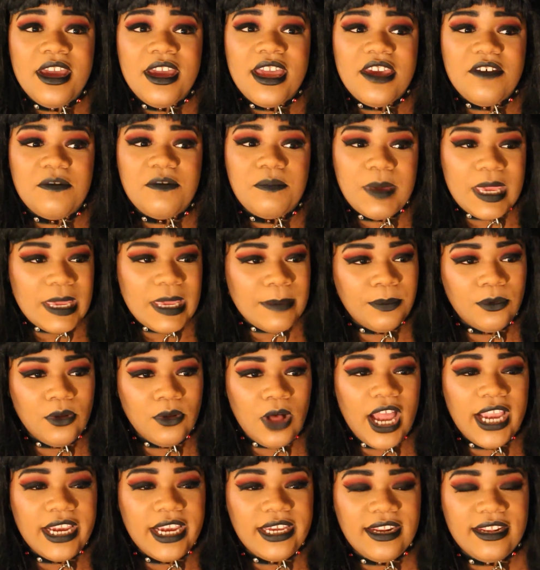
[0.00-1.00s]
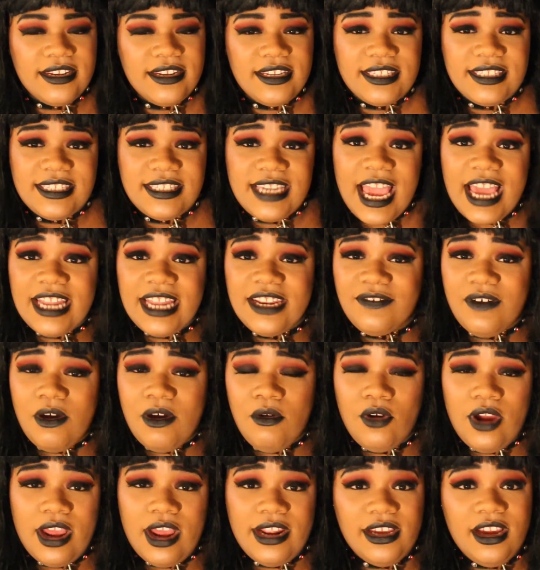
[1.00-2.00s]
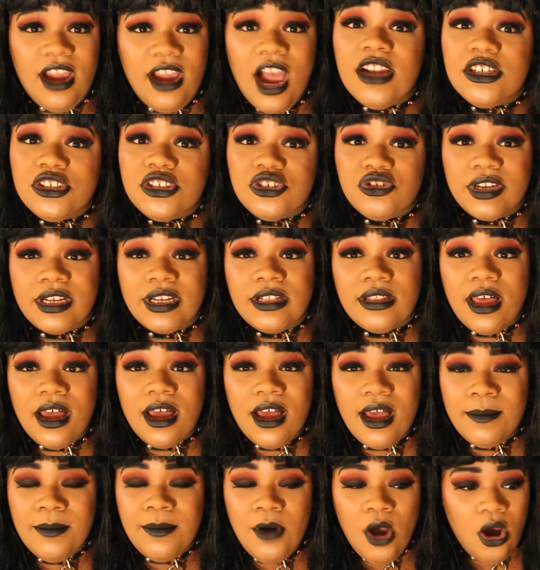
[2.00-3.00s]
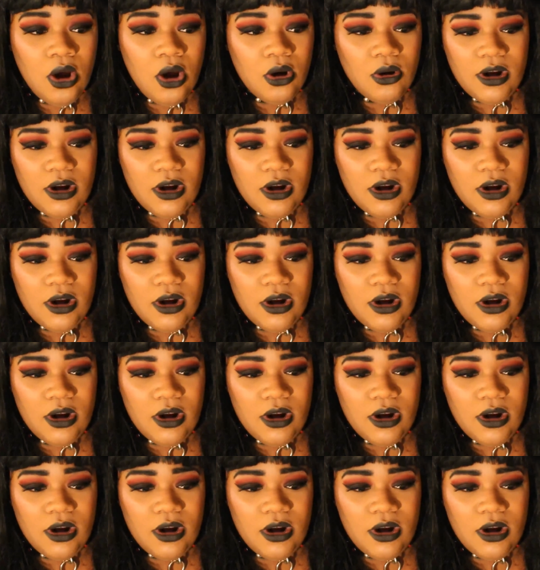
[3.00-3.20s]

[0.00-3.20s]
If people, I could understand if I were at a country club,